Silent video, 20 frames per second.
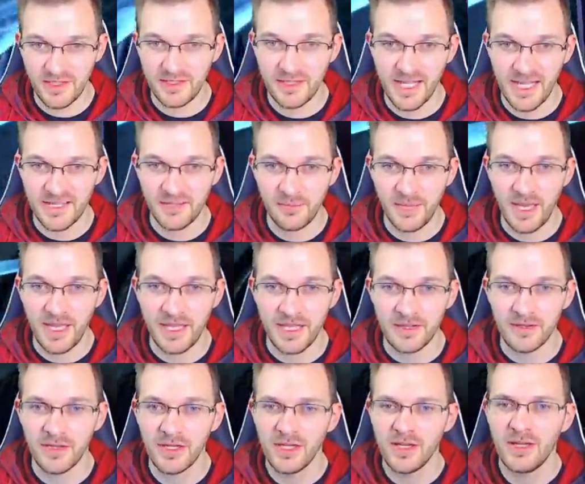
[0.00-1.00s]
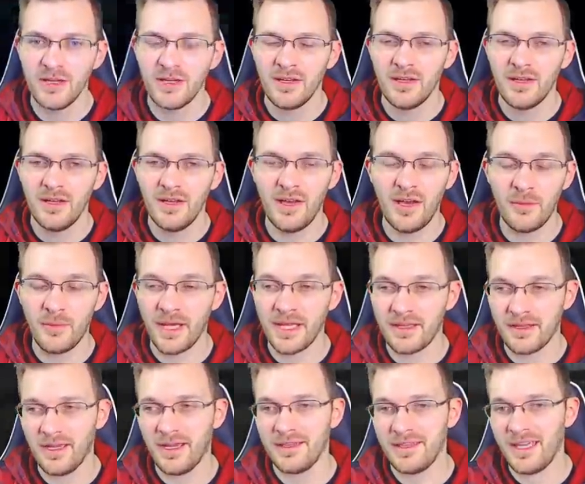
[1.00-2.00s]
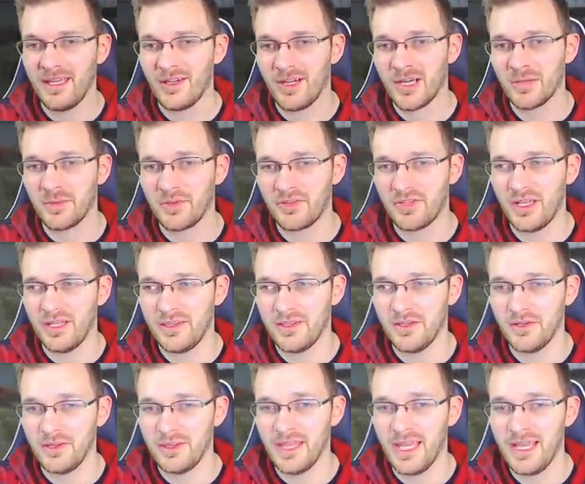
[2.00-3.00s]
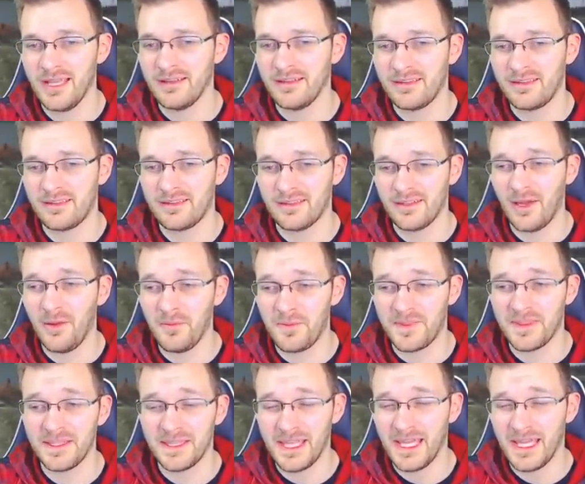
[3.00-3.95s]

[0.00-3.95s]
That's back and oh my god, that armor set, dude, that is something